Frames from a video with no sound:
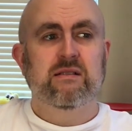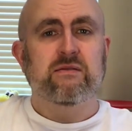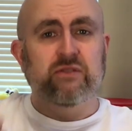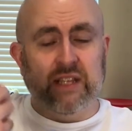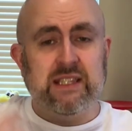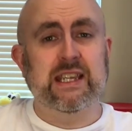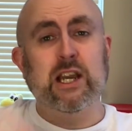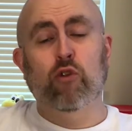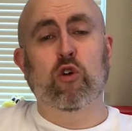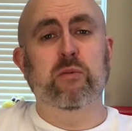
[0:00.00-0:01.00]
then seek
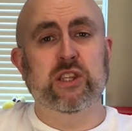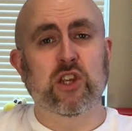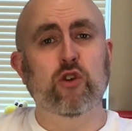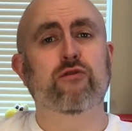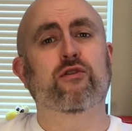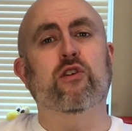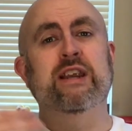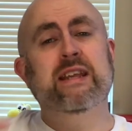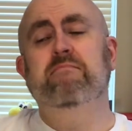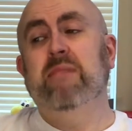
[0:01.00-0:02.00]
out Roma II for
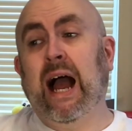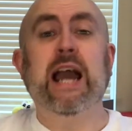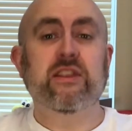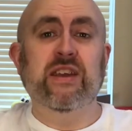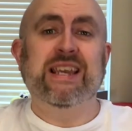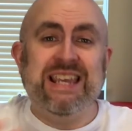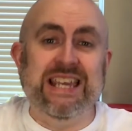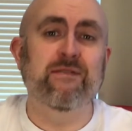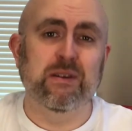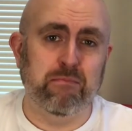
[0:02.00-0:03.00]
an, I think,
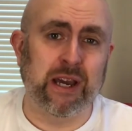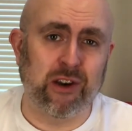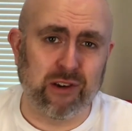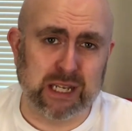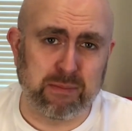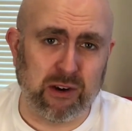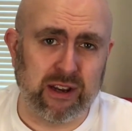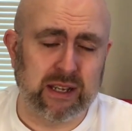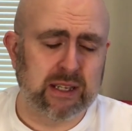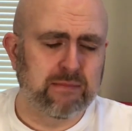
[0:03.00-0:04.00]
even better
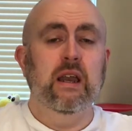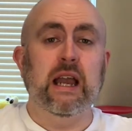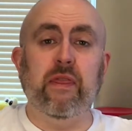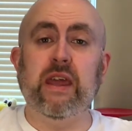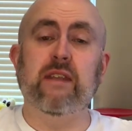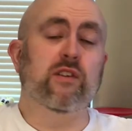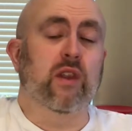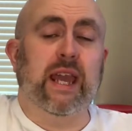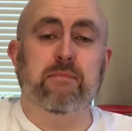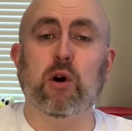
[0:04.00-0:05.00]
experience. And then if you
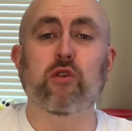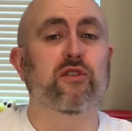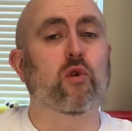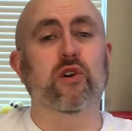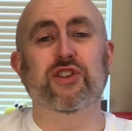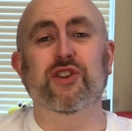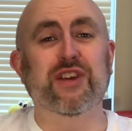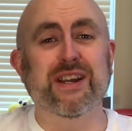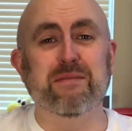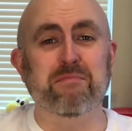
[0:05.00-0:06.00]
like both, of course, you
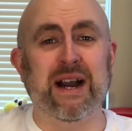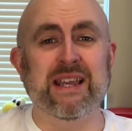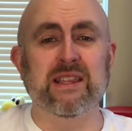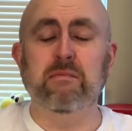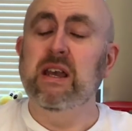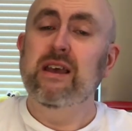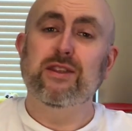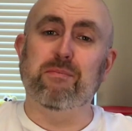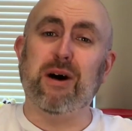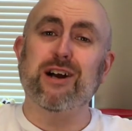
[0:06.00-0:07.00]
can combine them. The
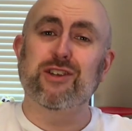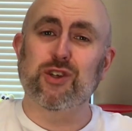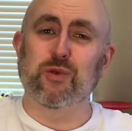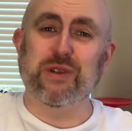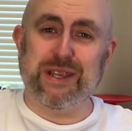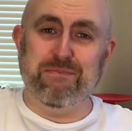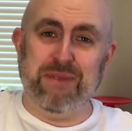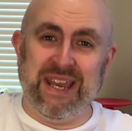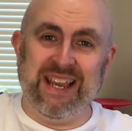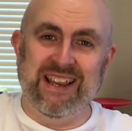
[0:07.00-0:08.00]
boxes are really
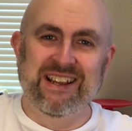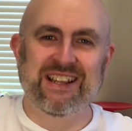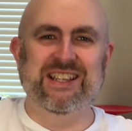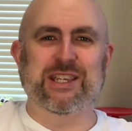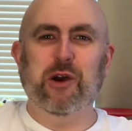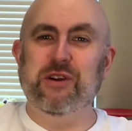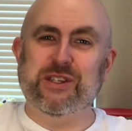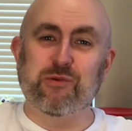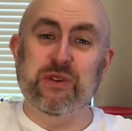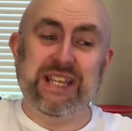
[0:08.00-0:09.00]
big, so it's
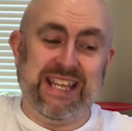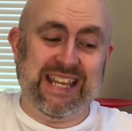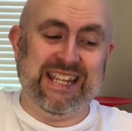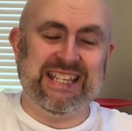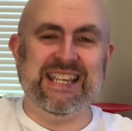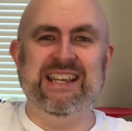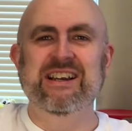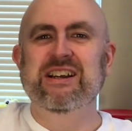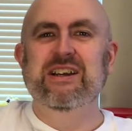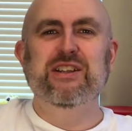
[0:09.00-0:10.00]
really easy
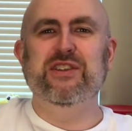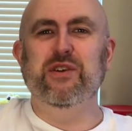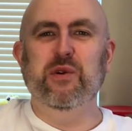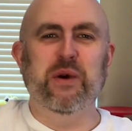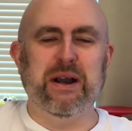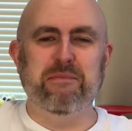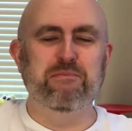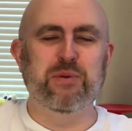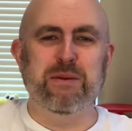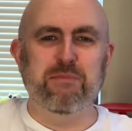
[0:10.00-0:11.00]
to
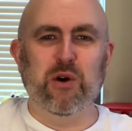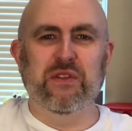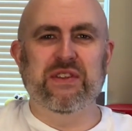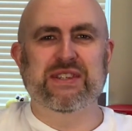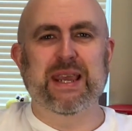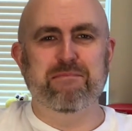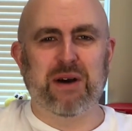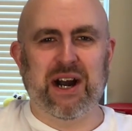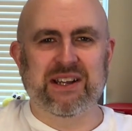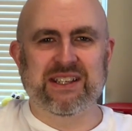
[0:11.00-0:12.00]
put them both in the same
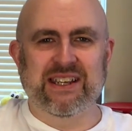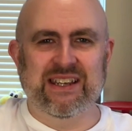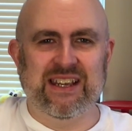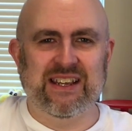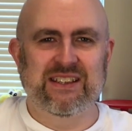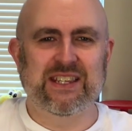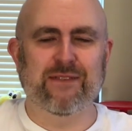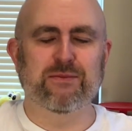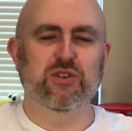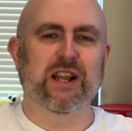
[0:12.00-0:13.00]
box and save
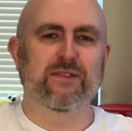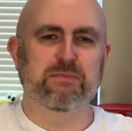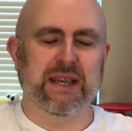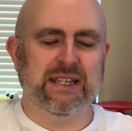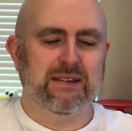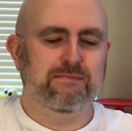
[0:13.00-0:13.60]
some shelf space.